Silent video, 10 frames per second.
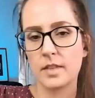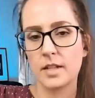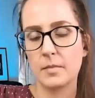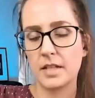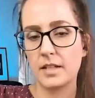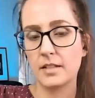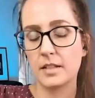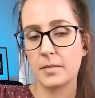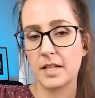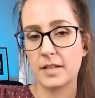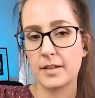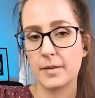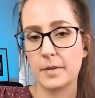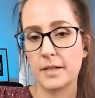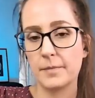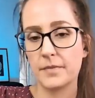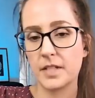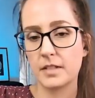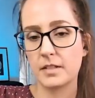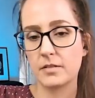mean, he is going to make a lot of money.
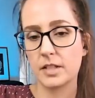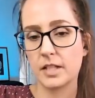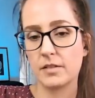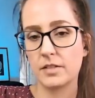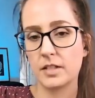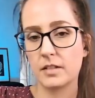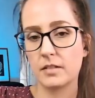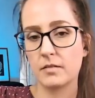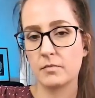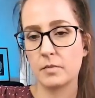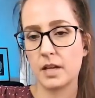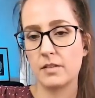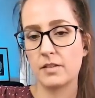Doesn't really have to pay very